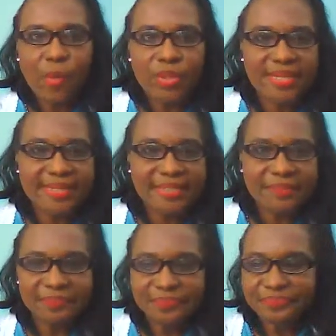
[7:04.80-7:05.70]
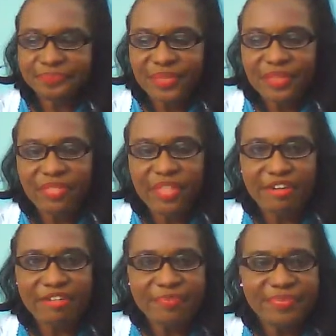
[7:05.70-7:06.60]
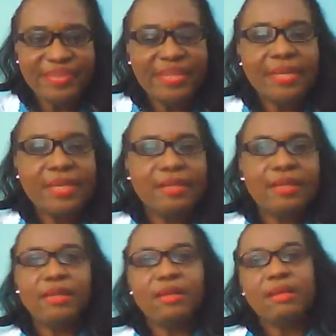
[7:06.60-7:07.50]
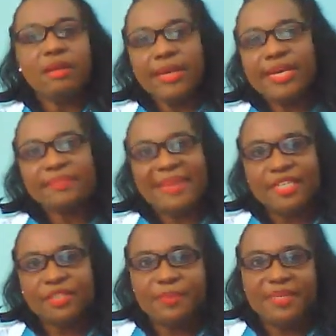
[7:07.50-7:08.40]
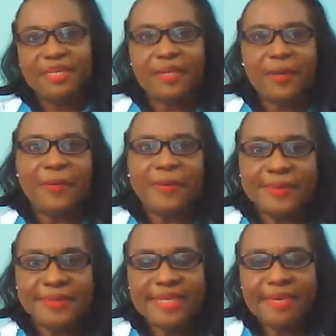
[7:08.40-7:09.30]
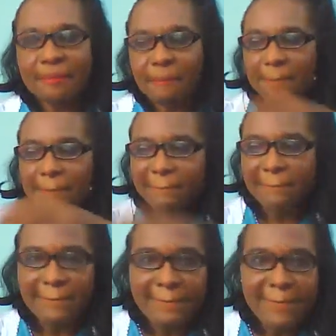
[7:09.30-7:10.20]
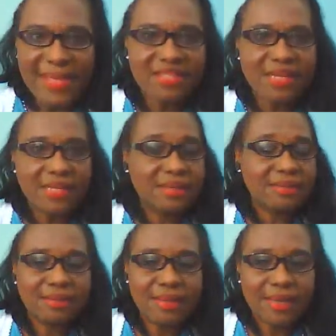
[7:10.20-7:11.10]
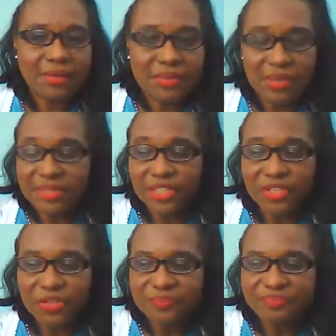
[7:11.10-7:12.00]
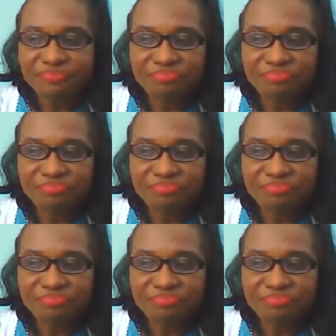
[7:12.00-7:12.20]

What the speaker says: pause it there. Here's my spiel now. Okay, if I could continue,